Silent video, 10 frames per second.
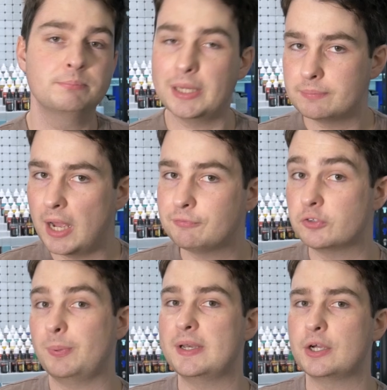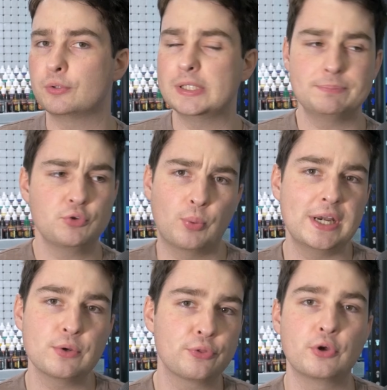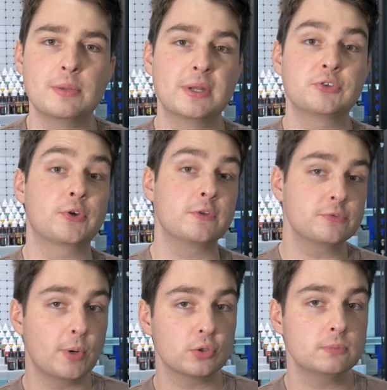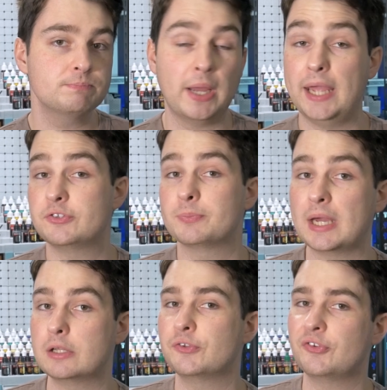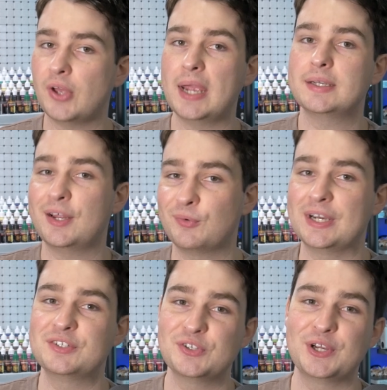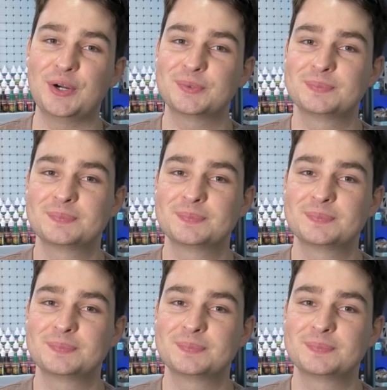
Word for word: But after spending only 20 or 30 minutes on this model, I had some colours assigned and ready to go.